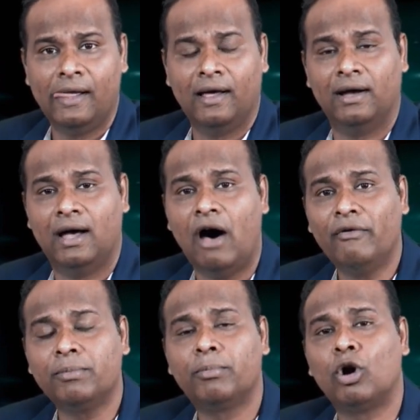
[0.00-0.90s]

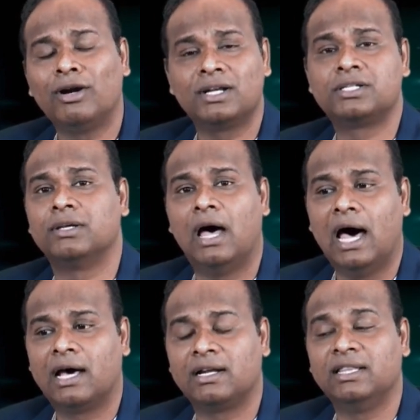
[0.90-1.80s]
our products
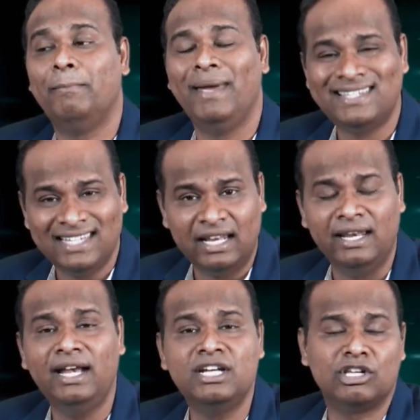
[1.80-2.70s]
are the basic
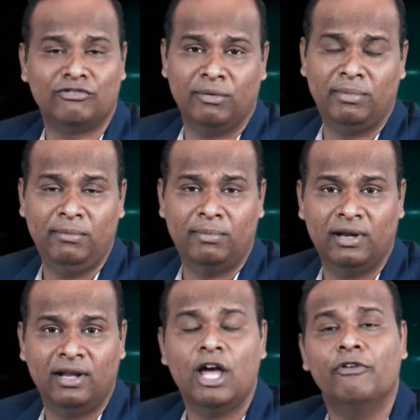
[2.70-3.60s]
needs of the people,